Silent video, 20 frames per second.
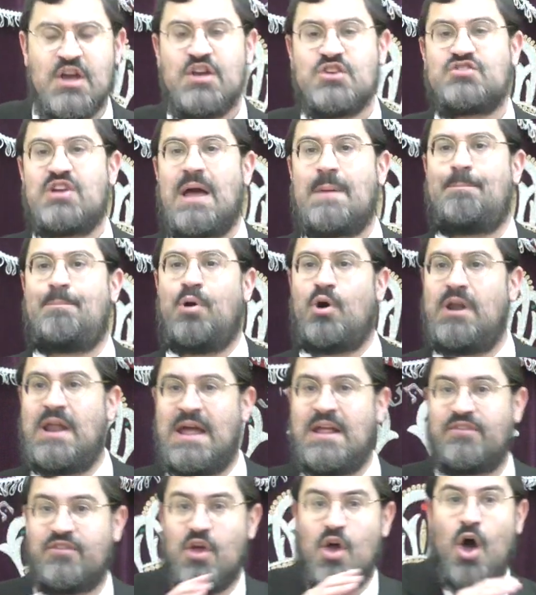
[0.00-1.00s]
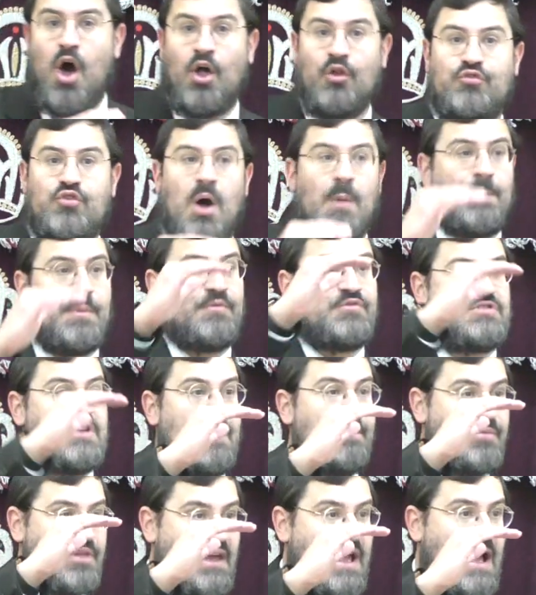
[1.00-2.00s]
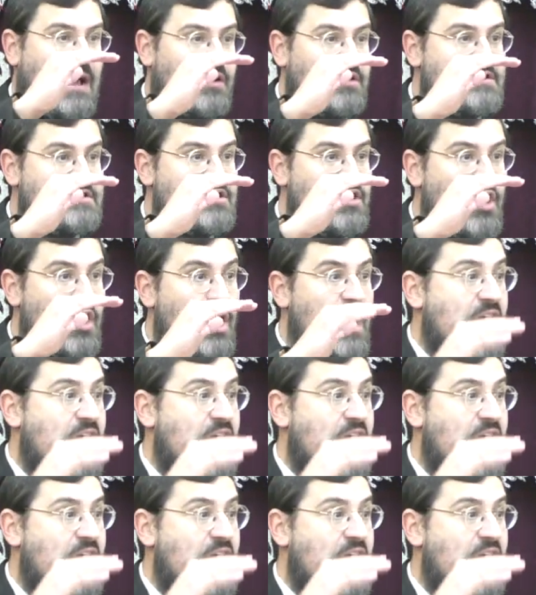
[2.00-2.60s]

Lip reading: So I put it on top of something else.